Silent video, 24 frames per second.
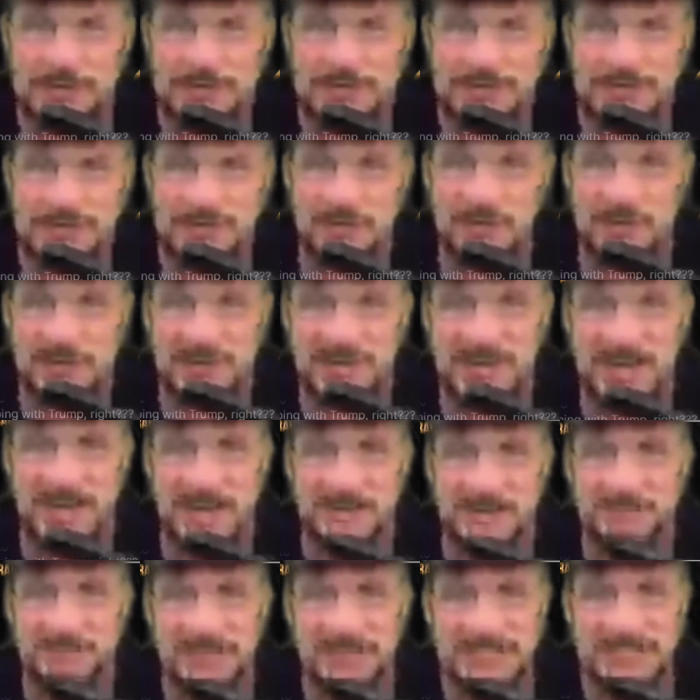you
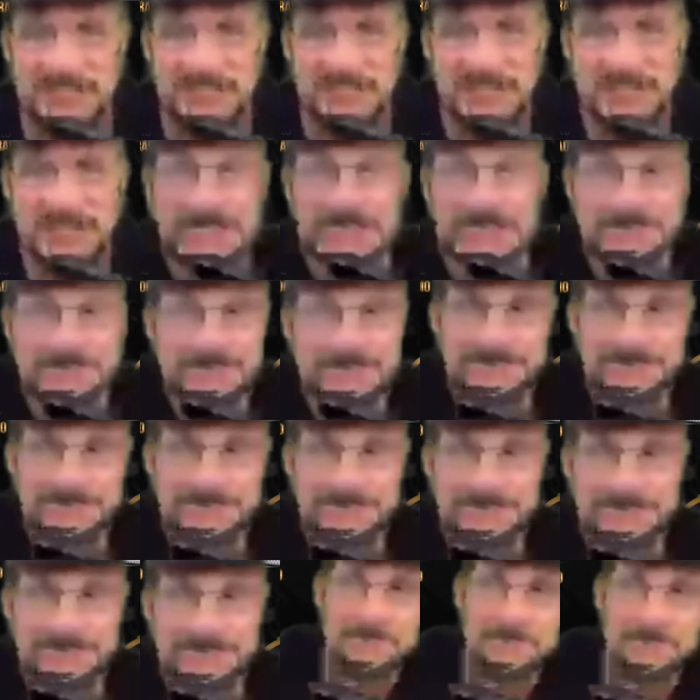accomplish?
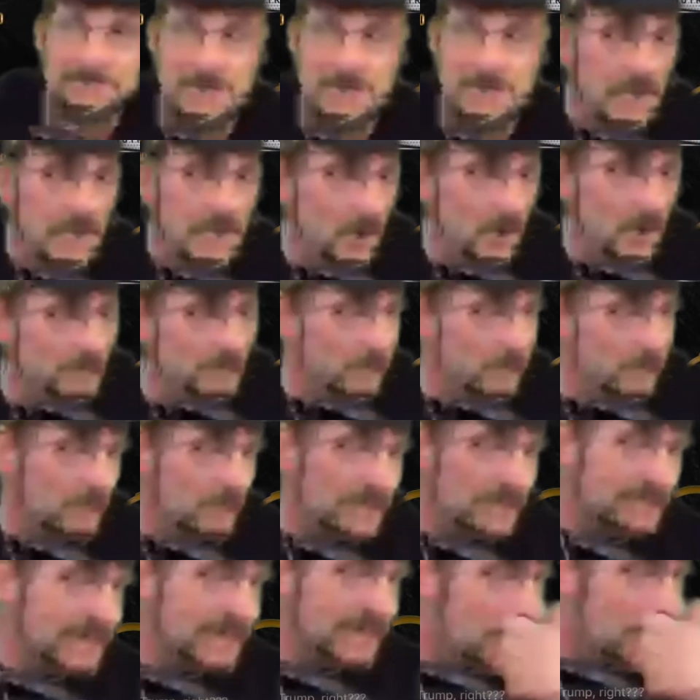Over the
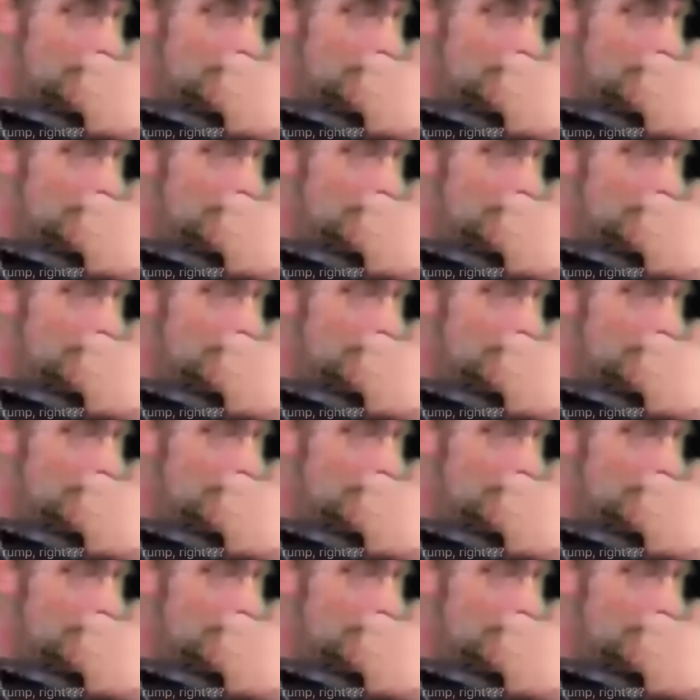weekend,